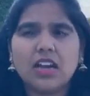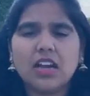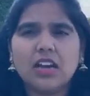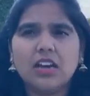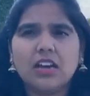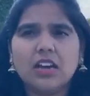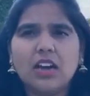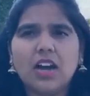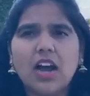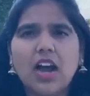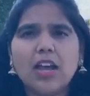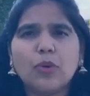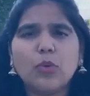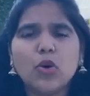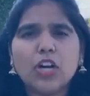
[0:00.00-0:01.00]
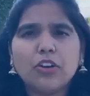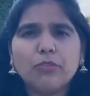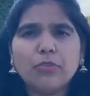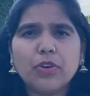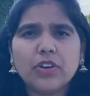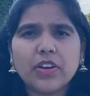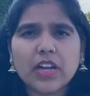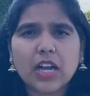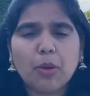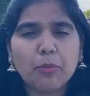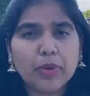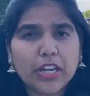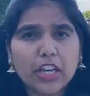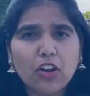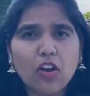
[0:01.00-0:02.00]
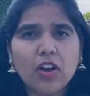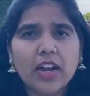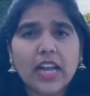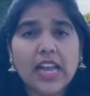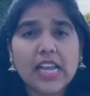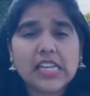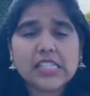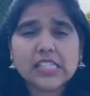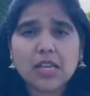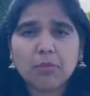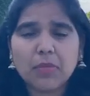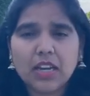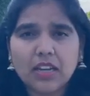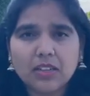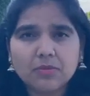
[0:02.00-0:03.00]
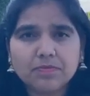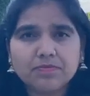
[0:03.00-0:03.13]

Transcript: I work for a company called ASML.